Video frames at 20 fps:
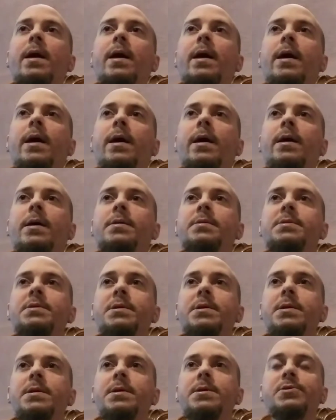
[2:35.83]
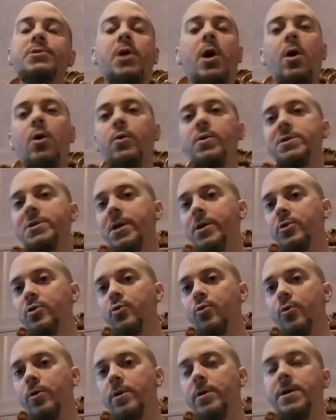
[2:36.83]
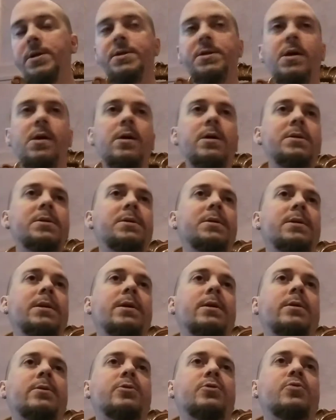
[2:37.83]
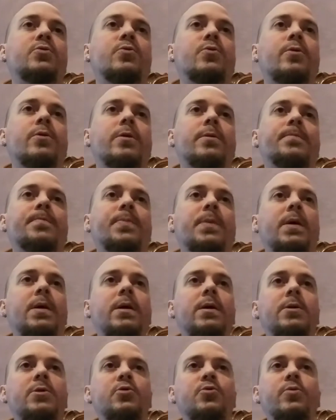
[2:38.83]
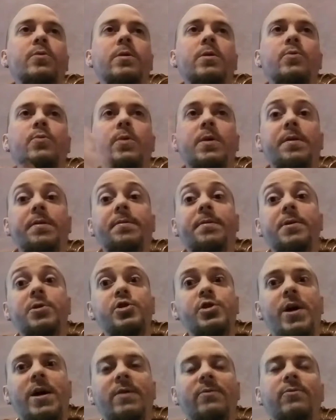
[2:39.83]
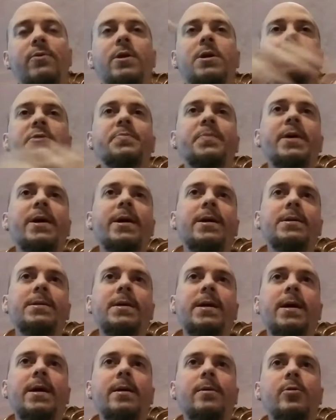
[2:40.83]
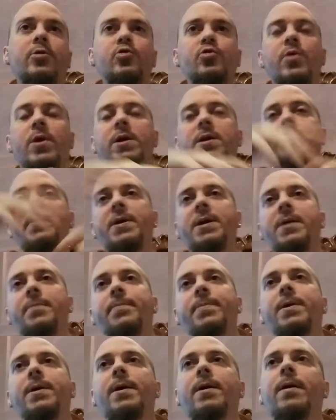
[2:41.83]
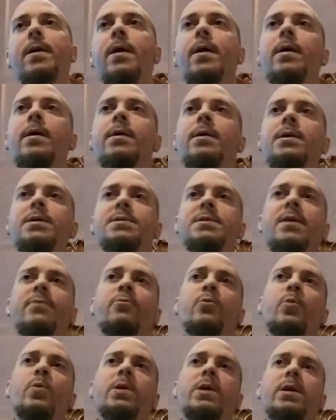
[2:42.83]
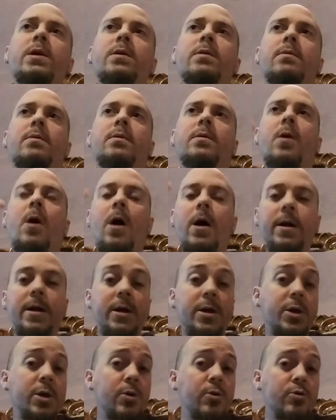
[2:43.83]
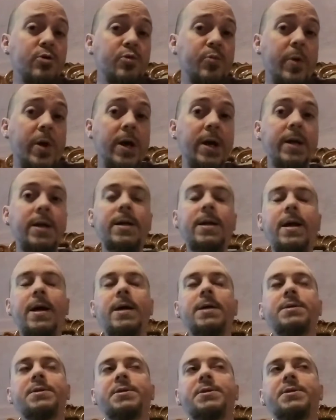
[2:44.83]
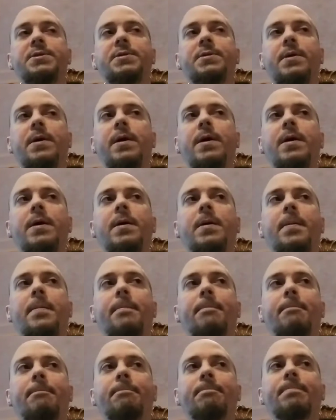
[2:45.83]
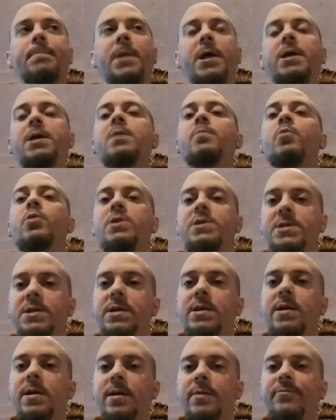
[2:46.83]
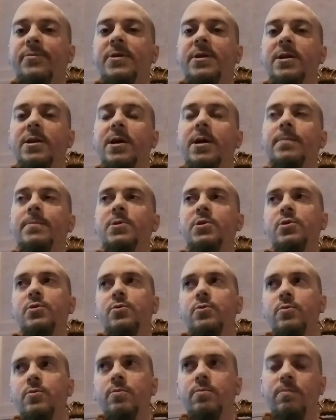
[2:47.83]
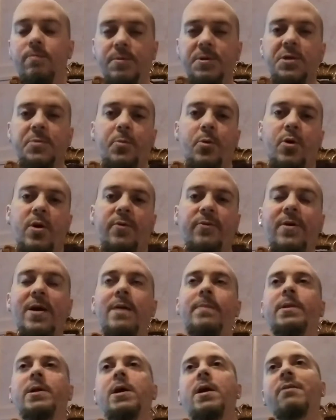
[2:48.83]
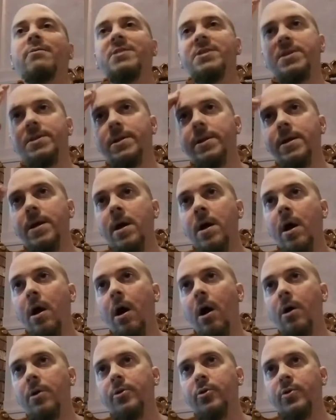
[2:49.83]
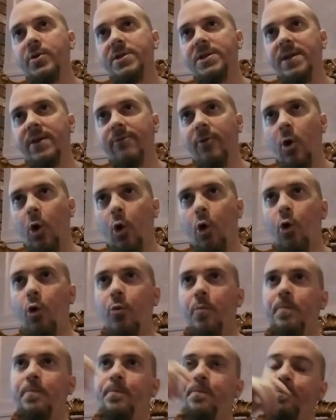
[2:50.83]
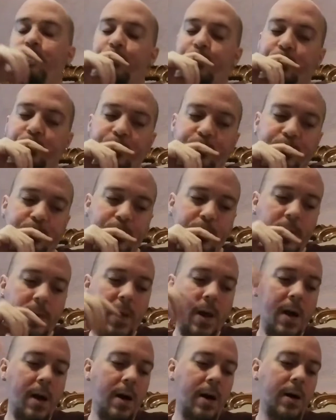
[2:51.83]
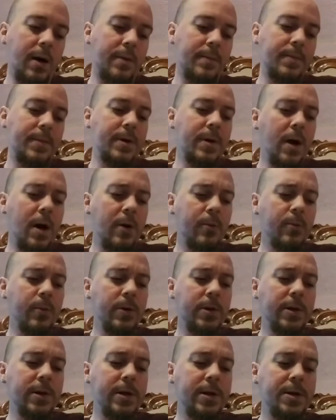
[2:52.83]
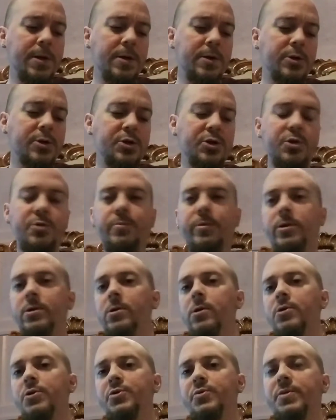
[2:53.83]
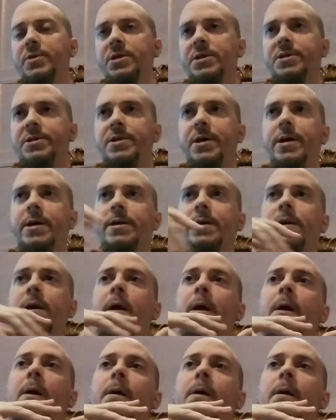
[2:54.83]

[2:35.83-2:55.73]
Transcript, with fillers: And he's always on tour. He's constantly on tour, uh, touring with the Jack Frost Band, and they're trying to make it big he's never really caught a huge break. He has, um, like, he brings in enough income to support a family, obviously, although he's never home. Um, not really super close with his son.